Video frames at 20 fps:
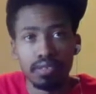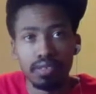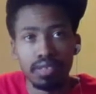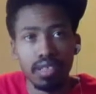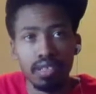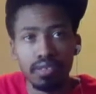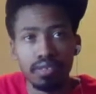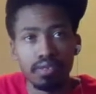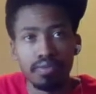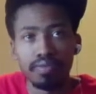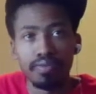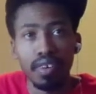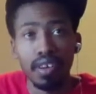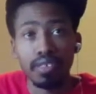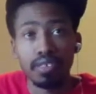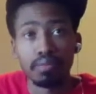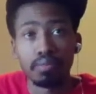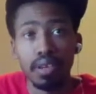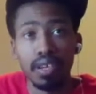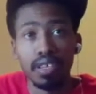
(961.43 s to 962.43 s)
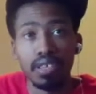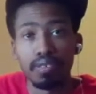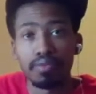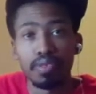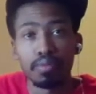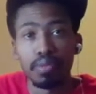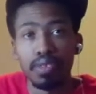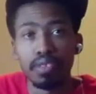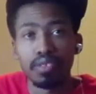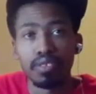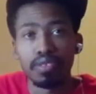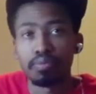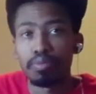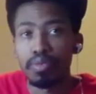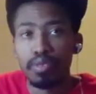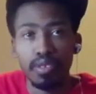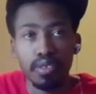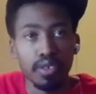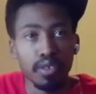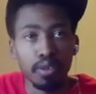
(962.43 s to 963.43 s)
they're gonna find somebody to replace you.
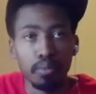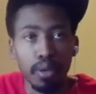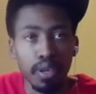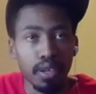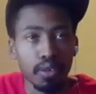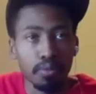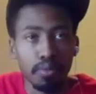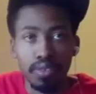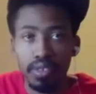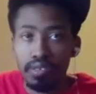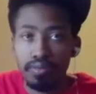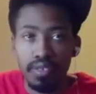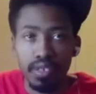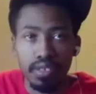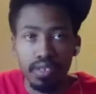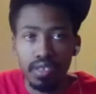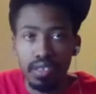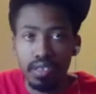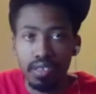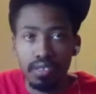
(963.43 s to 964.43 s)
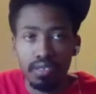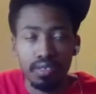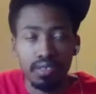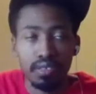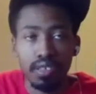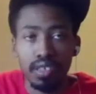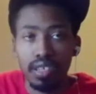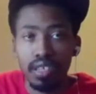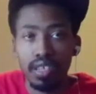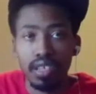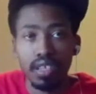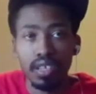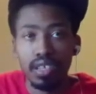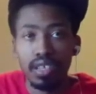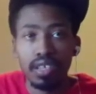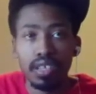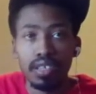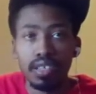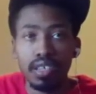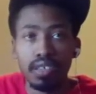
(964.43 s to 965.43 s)
Period. No matter what the reason is,
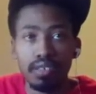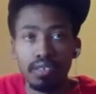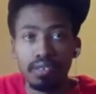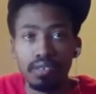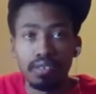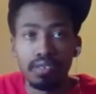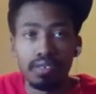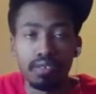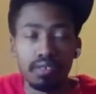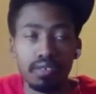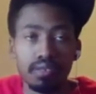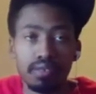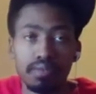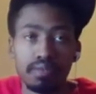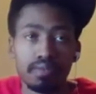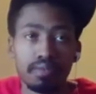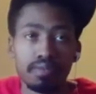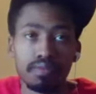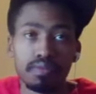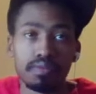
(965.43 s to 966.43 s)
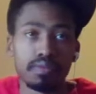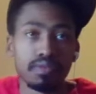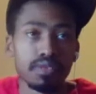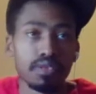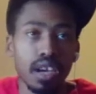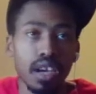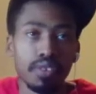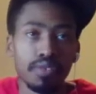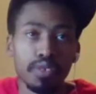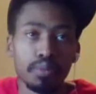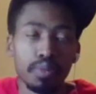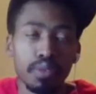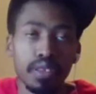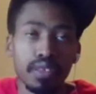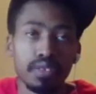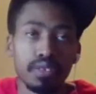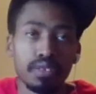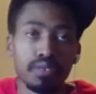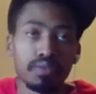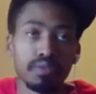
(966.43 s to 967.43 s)
they're gonna try to
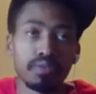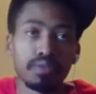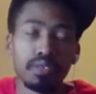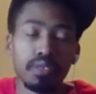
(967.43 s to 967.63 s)
replace you.